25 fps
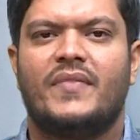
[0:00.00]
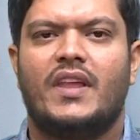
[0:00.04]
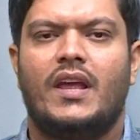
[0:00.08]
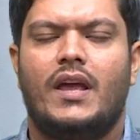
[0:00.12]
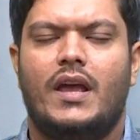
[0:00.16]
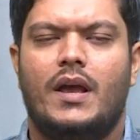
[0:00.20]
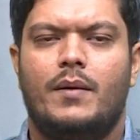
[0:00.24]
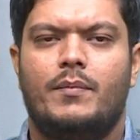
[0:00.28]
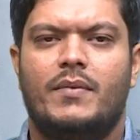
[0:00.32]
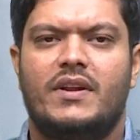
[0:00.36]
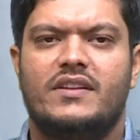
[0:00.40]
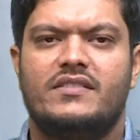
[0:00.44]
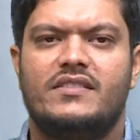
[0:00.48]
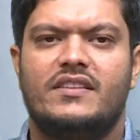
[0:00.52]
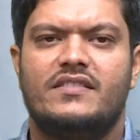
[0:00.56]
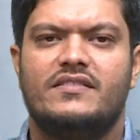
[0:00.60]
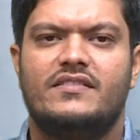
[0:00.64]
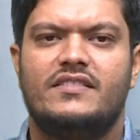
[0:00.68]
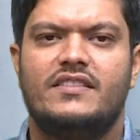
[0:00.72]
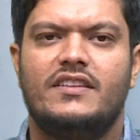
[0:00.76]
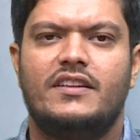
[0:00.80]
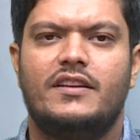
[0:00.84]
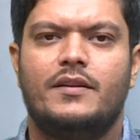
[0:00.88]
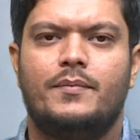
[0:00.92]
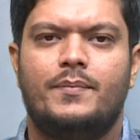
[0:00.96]

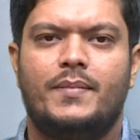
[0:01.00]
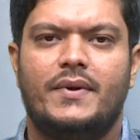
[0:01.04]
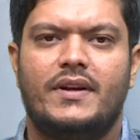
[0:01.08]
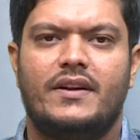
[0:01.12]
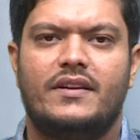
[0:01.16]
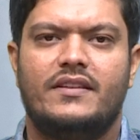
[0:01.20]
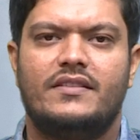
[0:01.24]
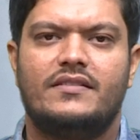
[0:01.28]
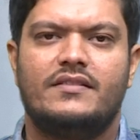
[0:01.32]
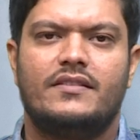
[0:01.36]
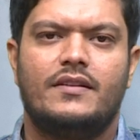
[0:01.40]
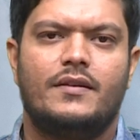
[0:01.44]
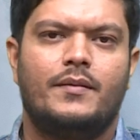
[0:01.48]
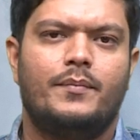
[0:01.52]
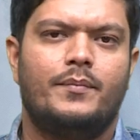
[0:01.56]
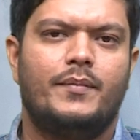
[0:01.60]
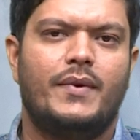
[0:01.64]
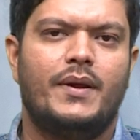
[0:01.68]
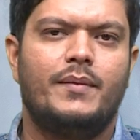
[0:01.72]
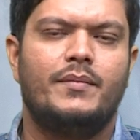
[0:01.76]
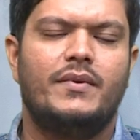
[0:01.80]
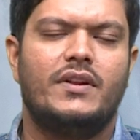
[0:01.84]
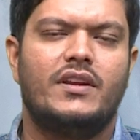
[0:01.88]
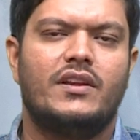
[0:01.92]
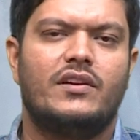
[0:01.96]
emergency repairs may
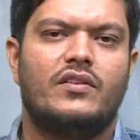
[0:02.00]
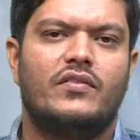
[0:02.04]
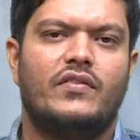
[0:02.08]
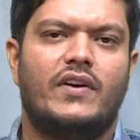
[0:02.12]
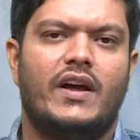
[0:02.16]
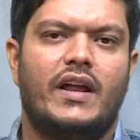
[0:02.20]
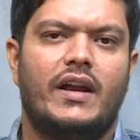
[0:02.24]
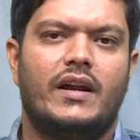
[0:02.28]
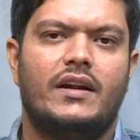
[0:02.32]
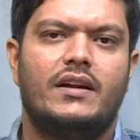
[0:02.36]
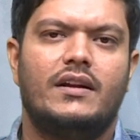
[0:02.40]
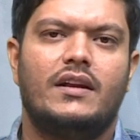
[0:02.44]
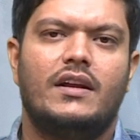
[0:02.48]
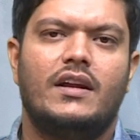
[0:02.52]
be required